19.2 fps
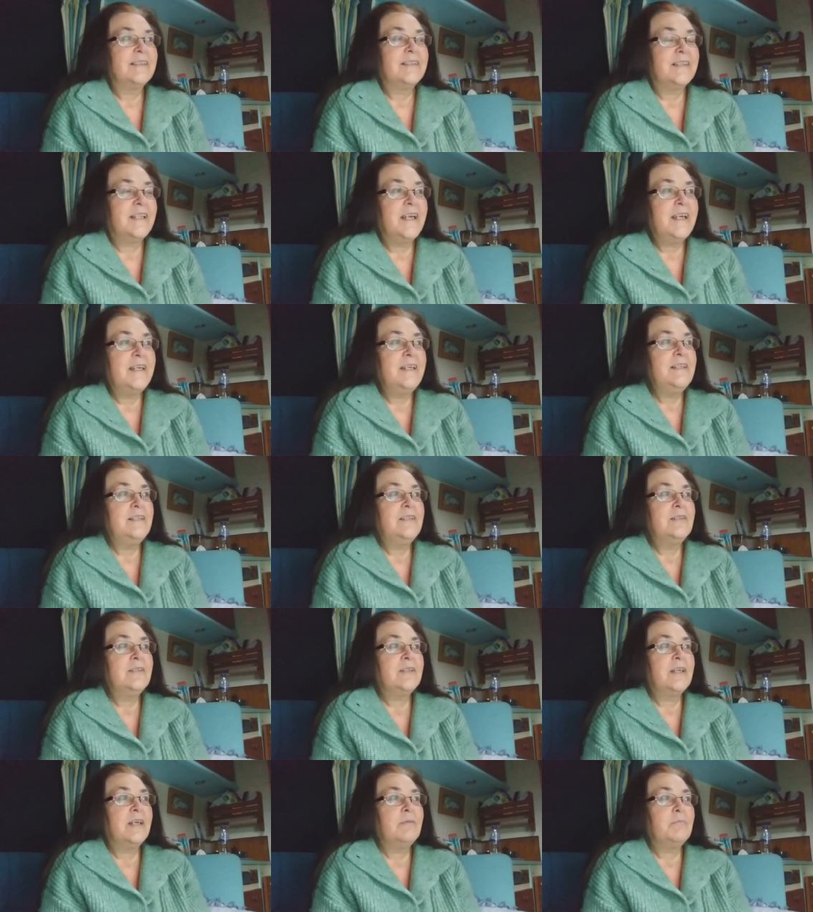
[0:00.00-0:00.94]
They
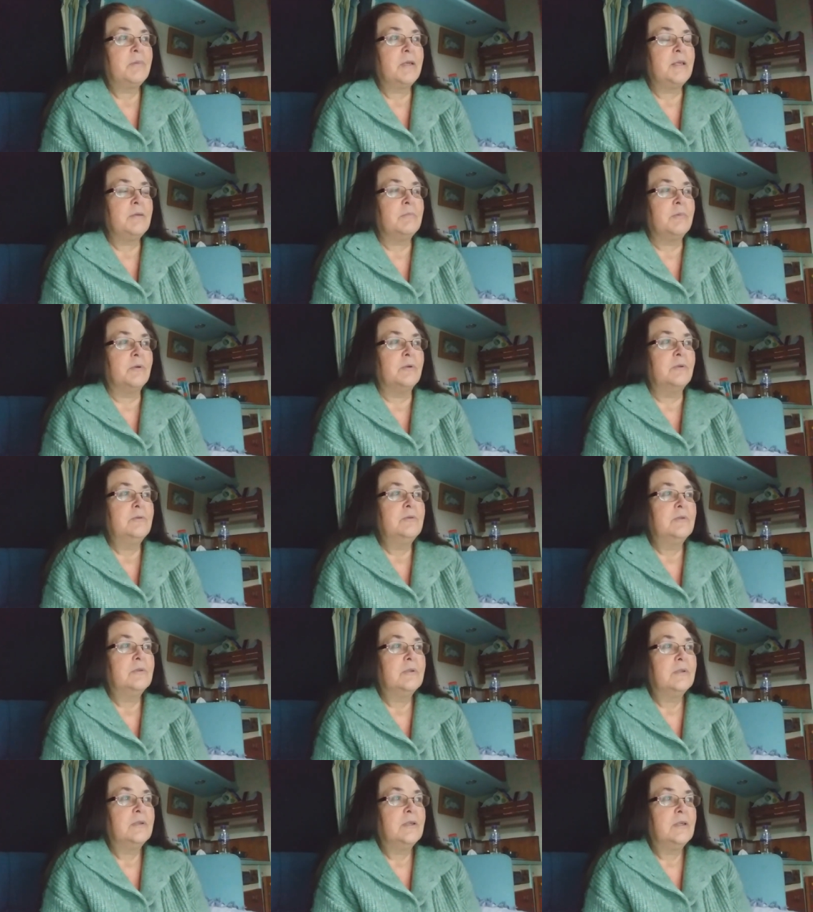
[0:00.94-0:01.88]
look at people,
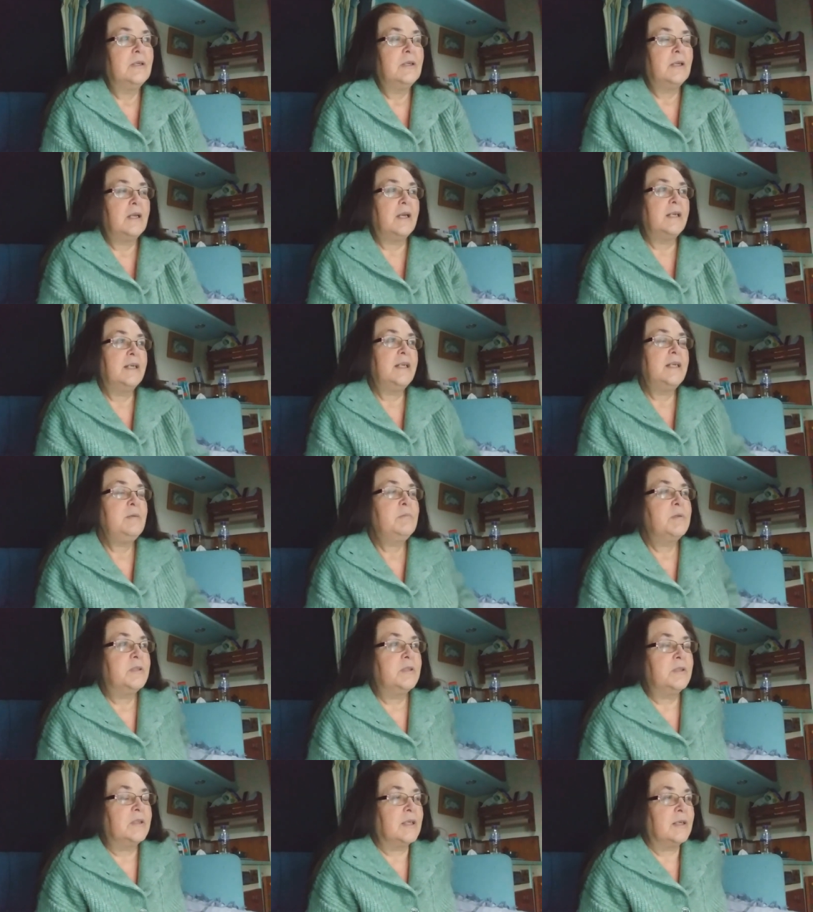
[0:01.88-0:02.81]
and
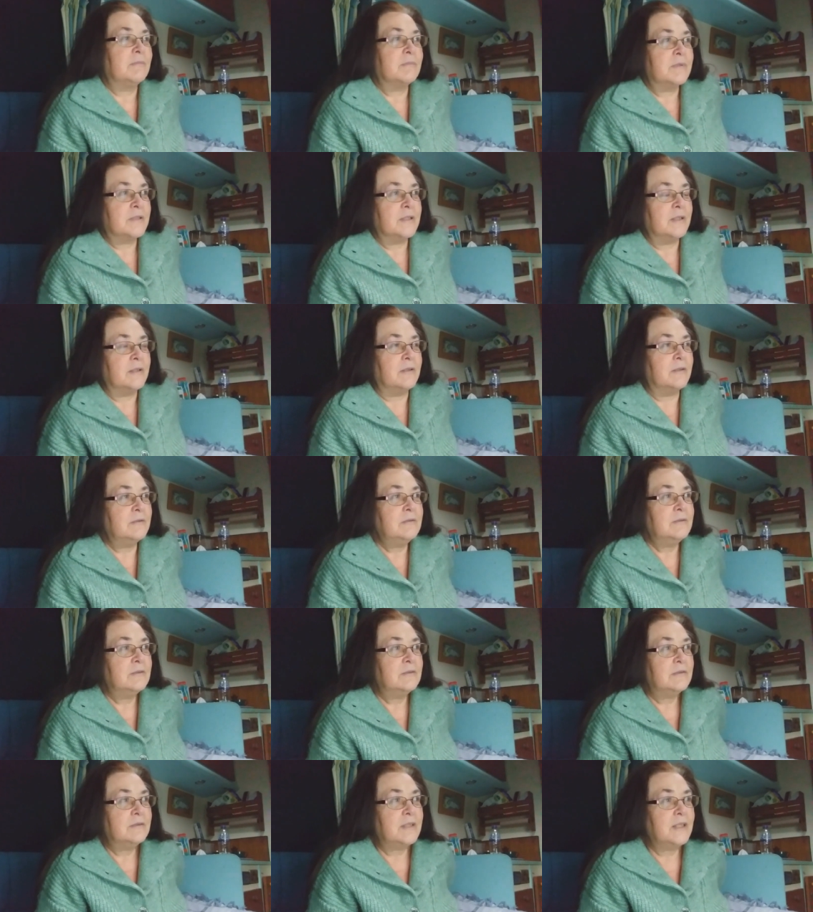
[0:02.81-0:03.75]
anybody who comes along,
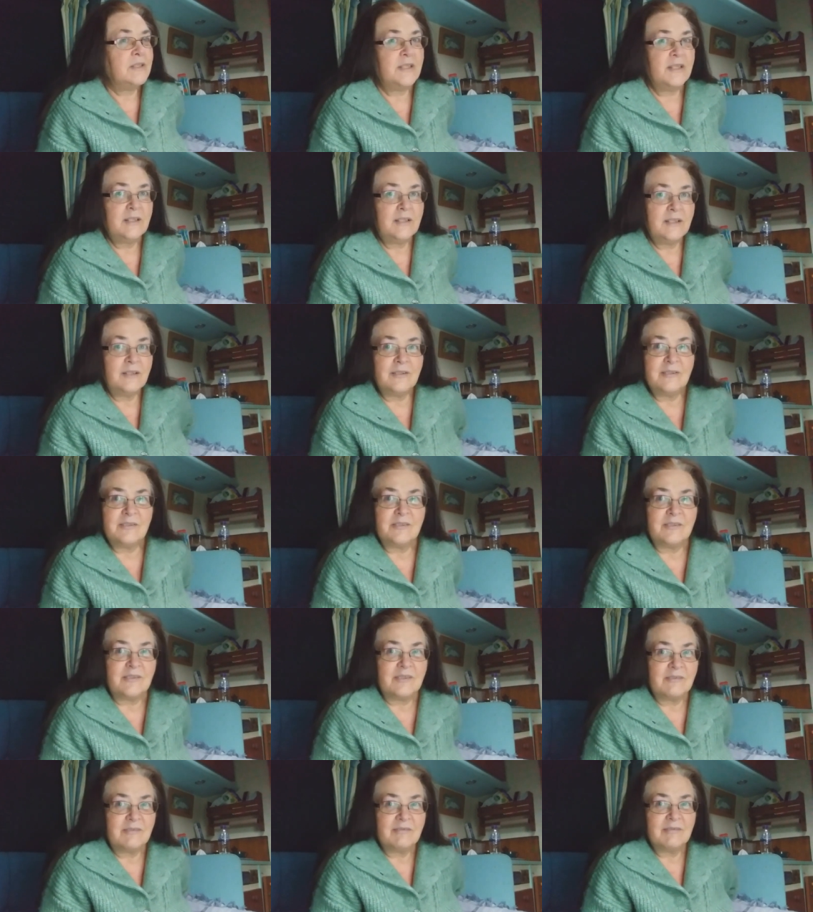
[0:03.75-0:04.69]
they think they're
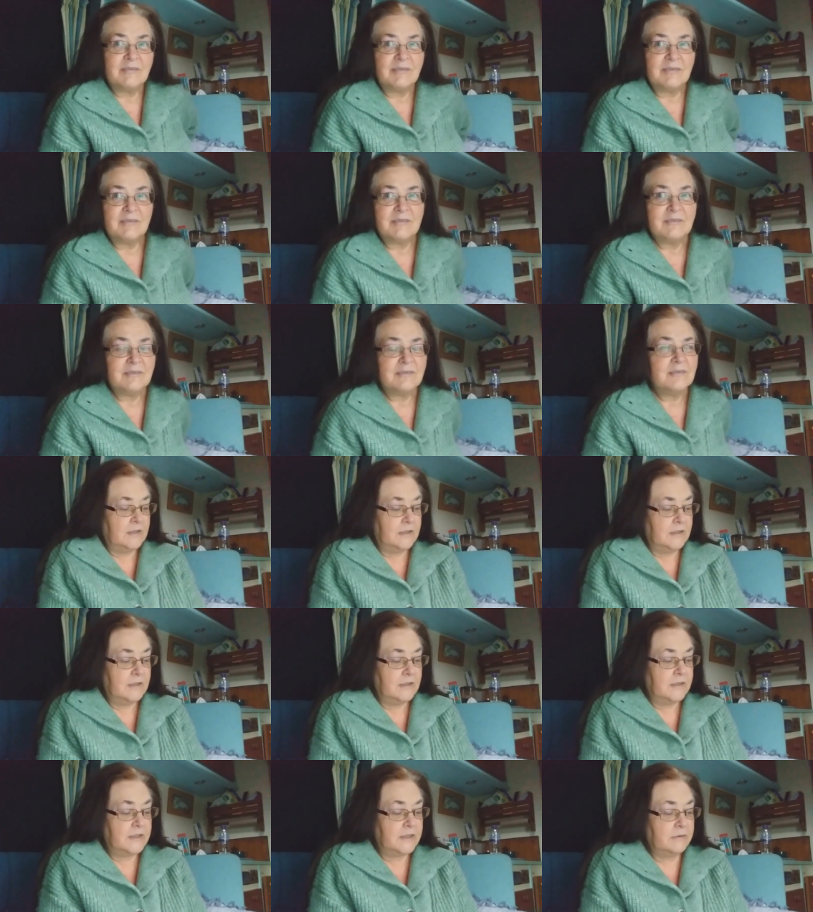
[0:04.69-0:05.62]
gods.
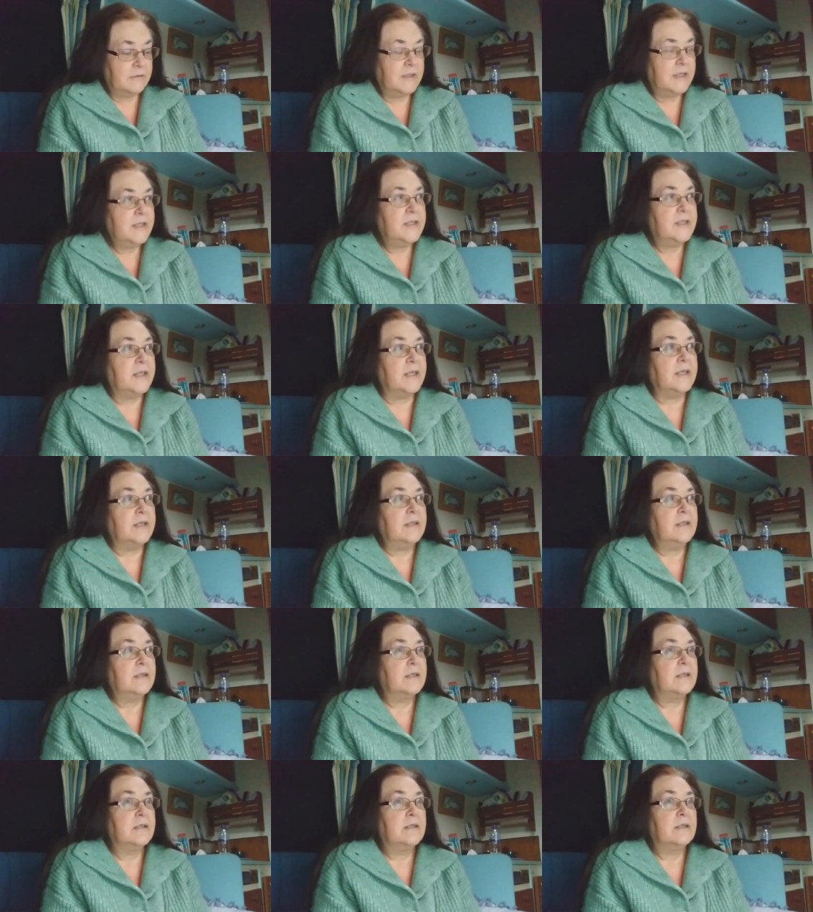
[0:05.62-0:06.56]
So I
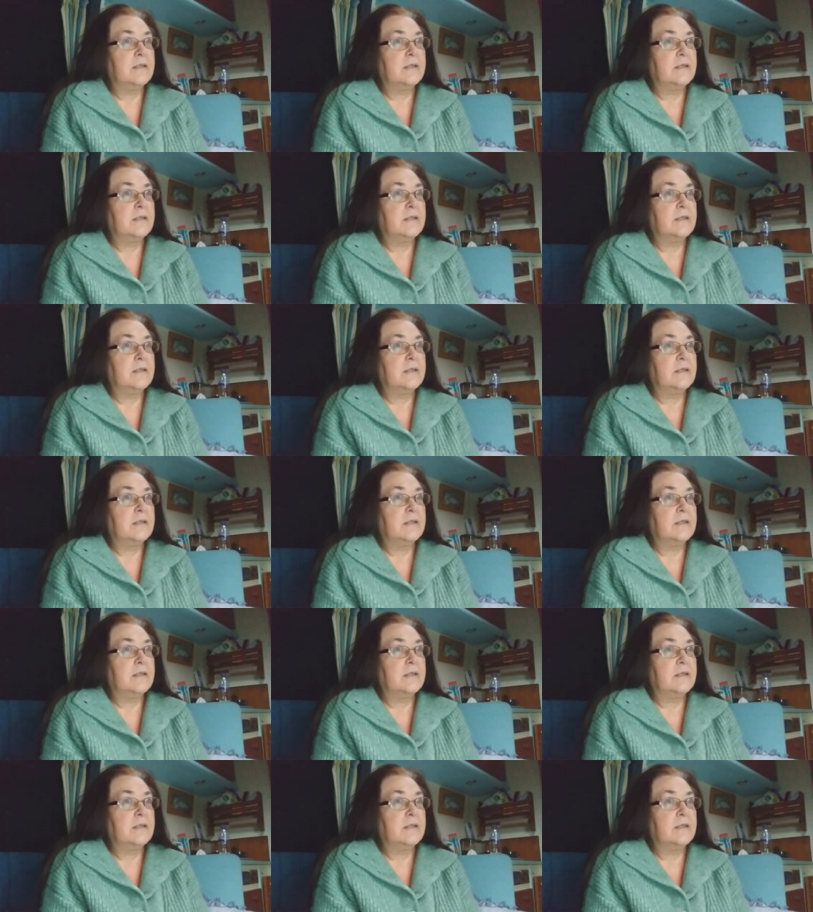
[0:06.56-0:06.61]
think